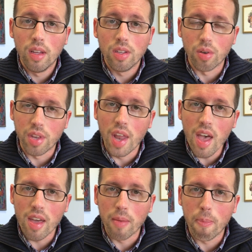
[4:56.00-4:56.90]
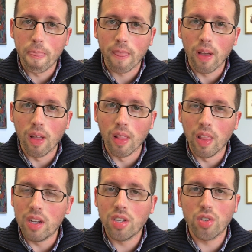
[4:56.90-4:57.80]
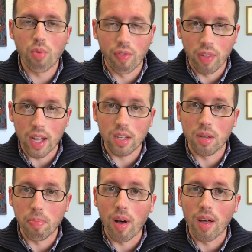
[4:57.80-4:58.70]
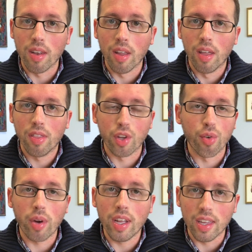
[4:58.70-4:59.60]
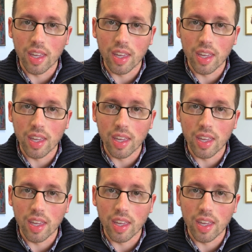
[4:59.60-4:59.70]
So today, let us just reflect upon the great